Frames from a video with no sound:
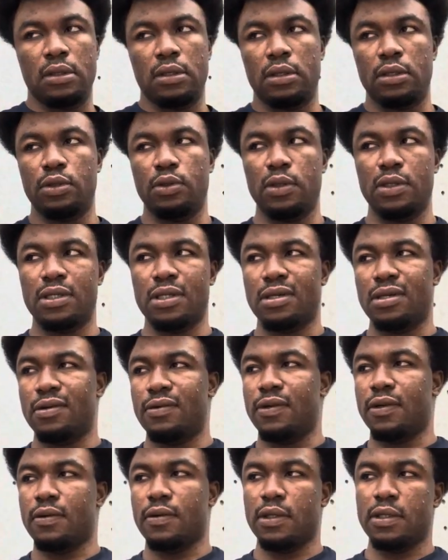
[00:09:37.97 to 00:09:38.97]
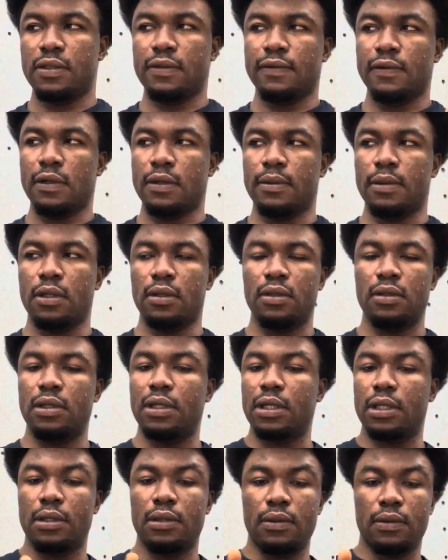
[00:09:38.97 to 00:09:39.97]
Twitter requests for about
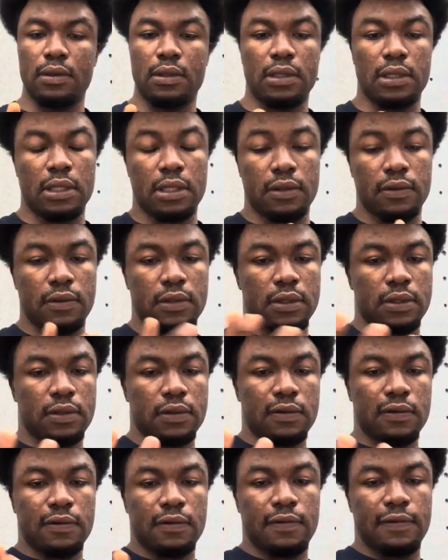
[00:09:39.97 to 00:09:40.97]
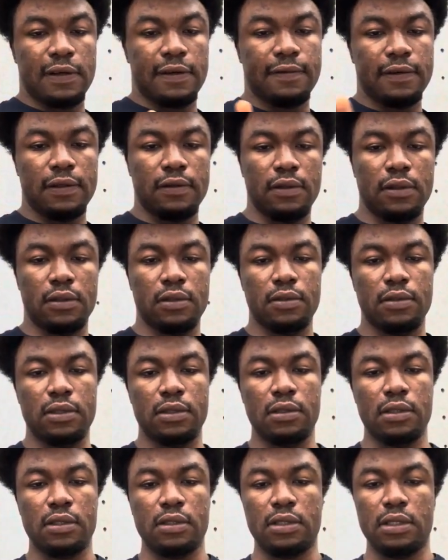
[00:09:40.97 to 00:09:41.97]
like 100 to 500
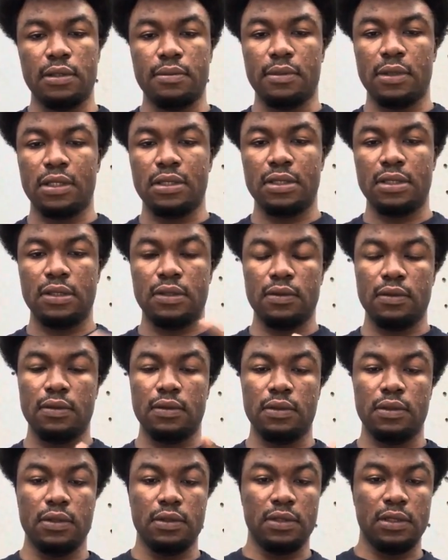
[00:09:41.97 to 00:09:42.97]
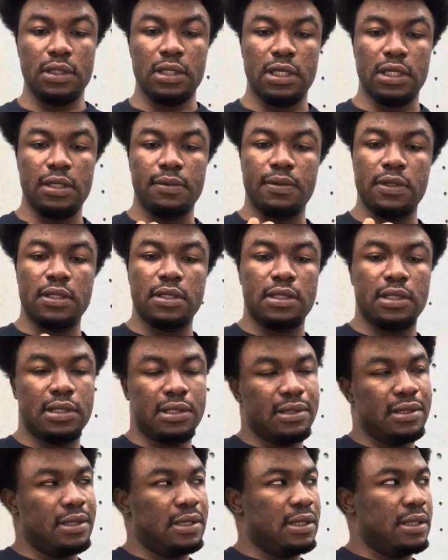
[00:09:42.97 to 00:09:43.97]
users a month to use their API.
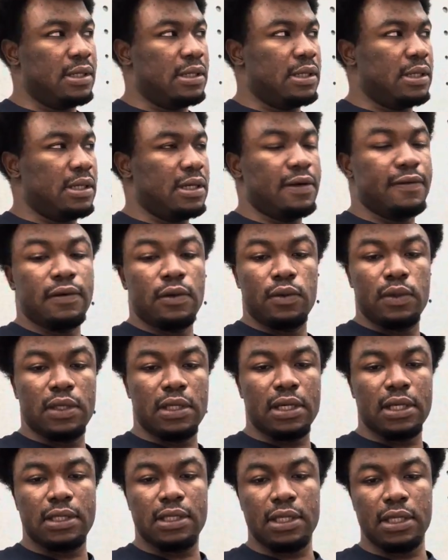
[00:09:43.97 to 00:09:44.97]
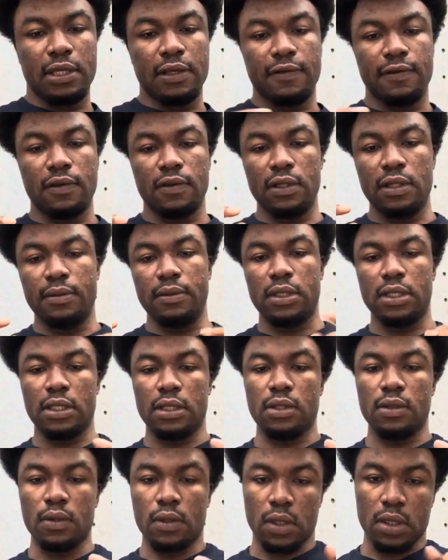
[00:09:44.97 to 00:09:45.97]
Even with that, they give you limited
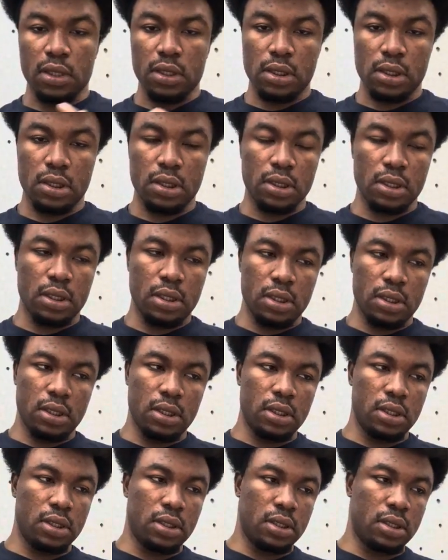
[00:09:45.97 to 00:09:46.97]
tokens, and